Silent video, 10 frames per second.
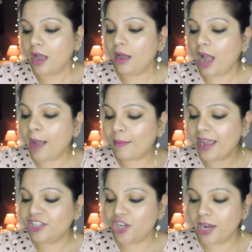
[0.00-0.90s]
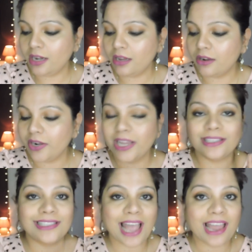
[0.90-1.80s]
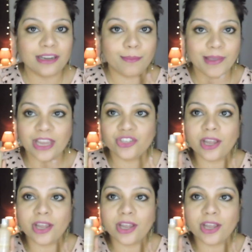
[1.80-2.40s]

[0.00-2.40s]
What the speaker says: My shade here is Sand Beige,